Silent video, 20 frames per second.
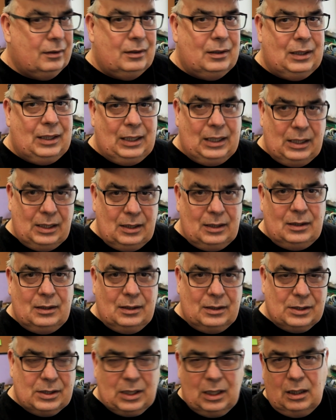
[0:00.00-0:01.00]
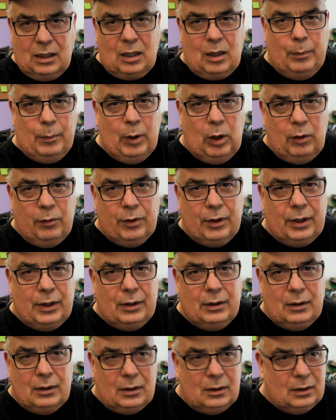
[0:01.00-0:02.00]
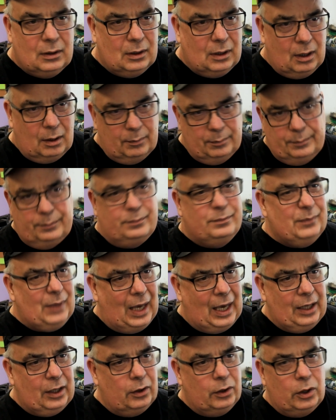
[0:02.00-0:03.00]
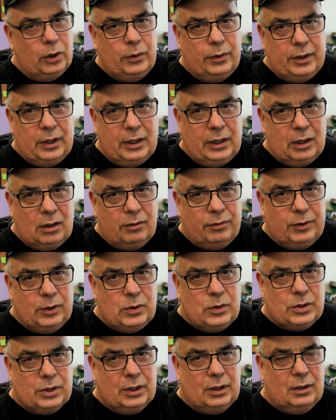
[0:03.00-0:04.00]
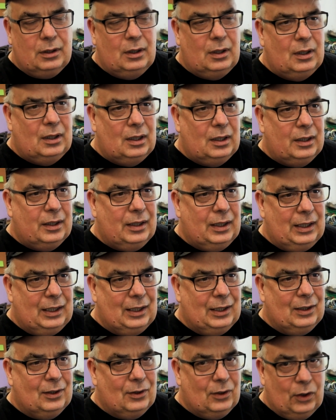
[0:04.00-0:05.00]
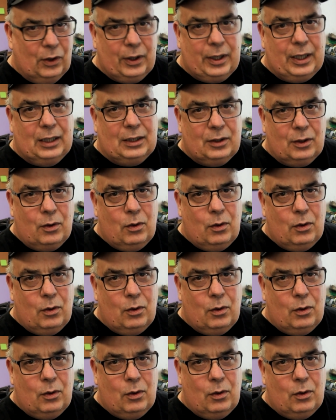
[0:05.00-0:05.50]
he is going to come over, I don't know, in the near future and look at the